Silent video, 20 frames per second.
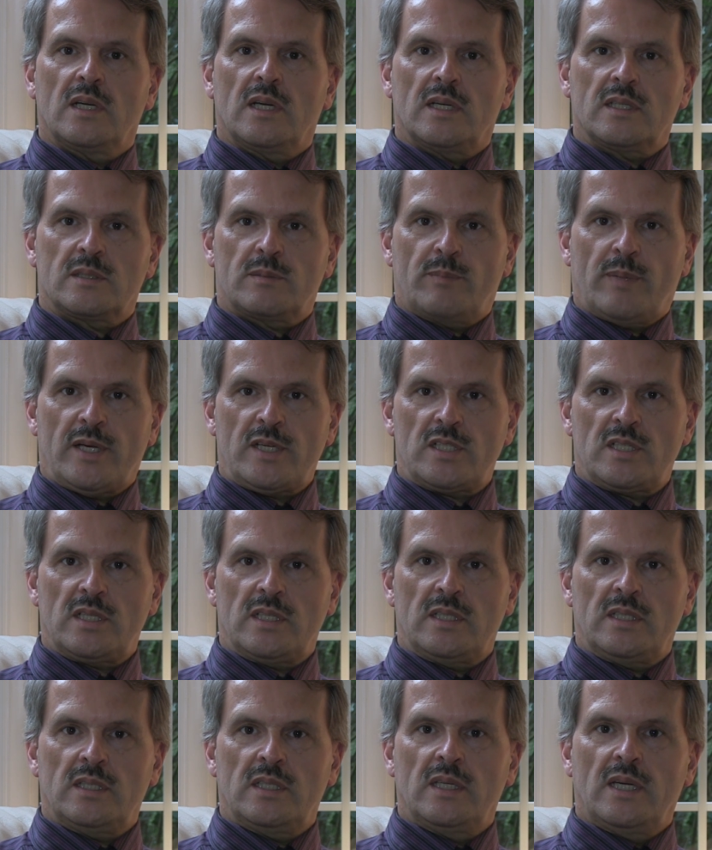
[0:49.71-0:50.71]

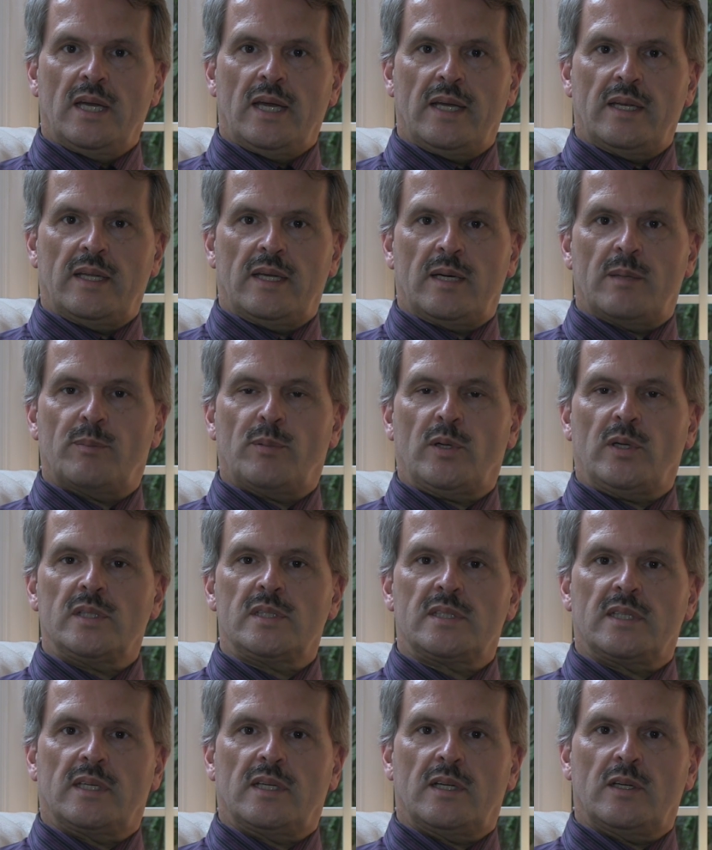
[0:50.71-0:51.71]
especially at
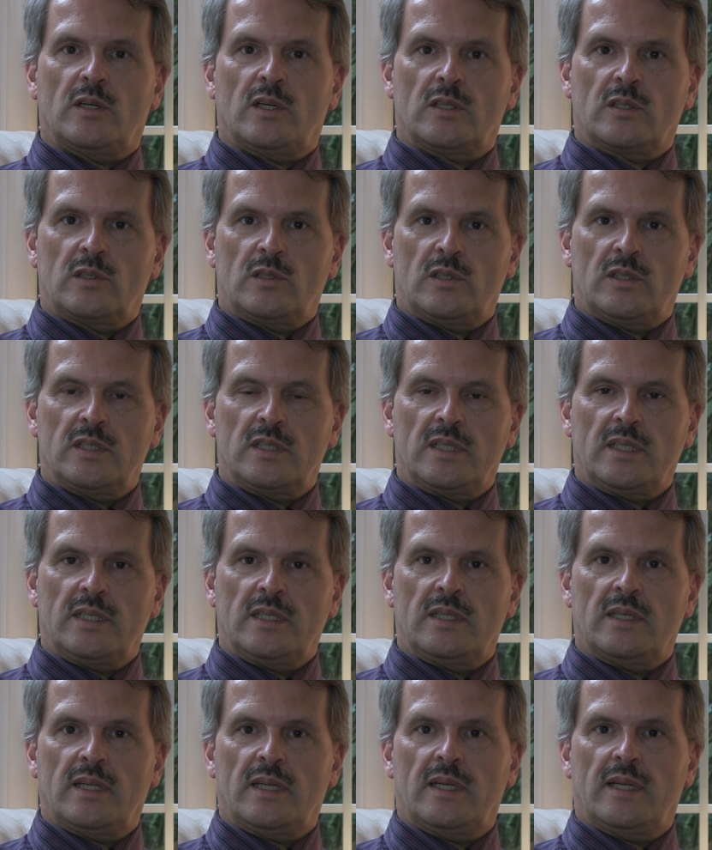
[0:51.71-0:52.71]
airports that are not currently
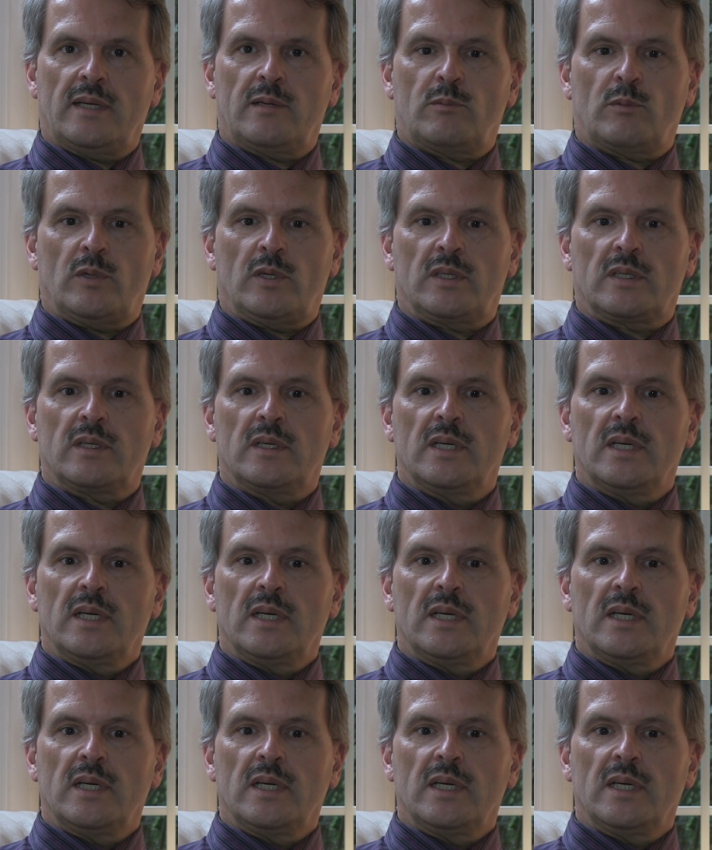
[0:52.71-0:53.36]
in their network.